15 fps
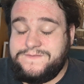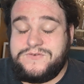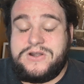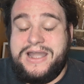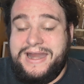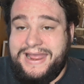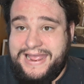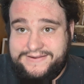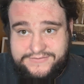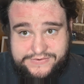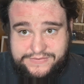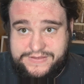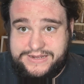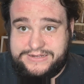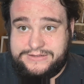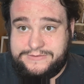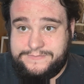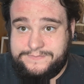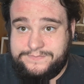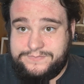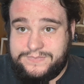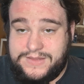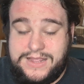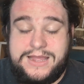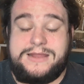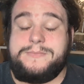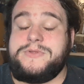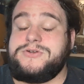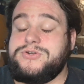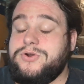for everything
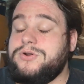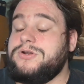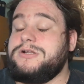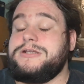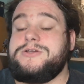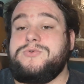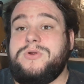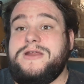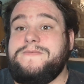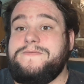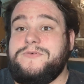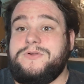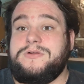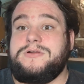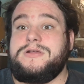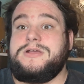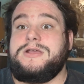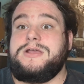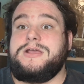I'm eternally grateful